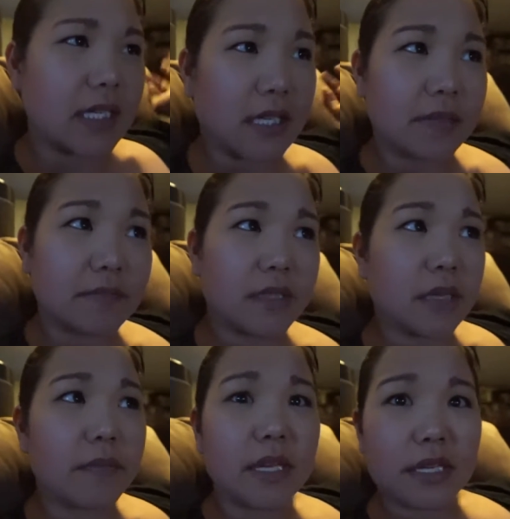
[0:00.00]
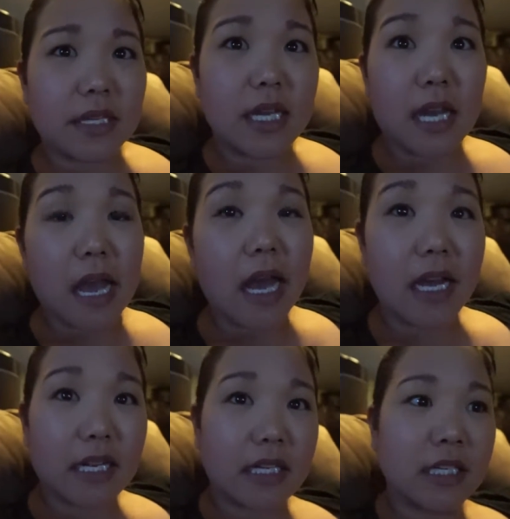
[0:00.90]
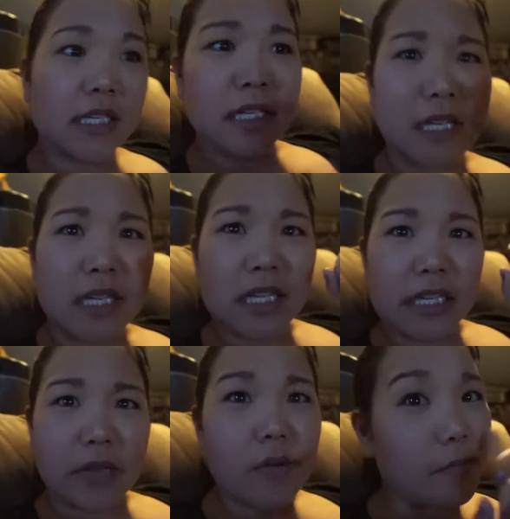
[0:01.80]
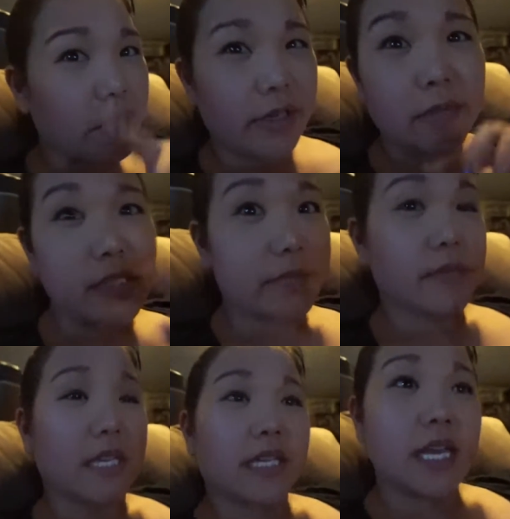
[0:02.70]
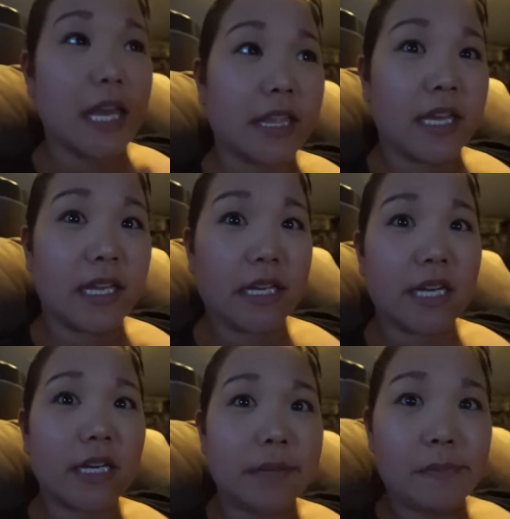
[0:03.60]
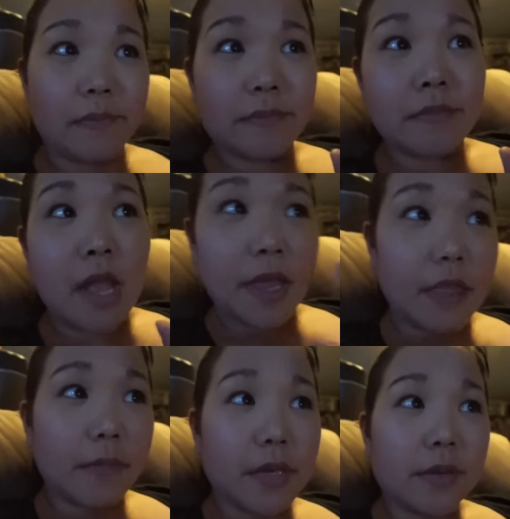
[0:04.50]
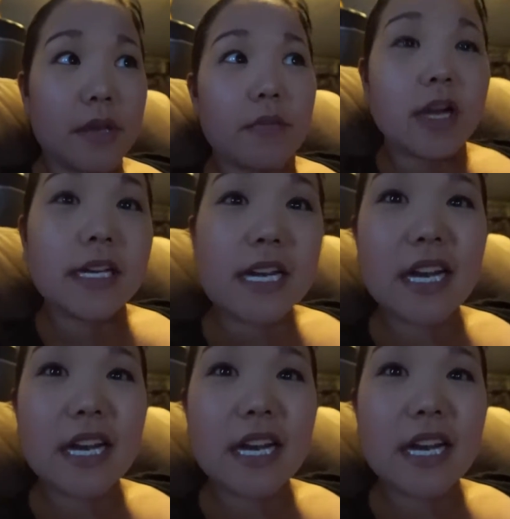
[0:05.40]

um, something, like whipped cream or something. And then um, the birthday one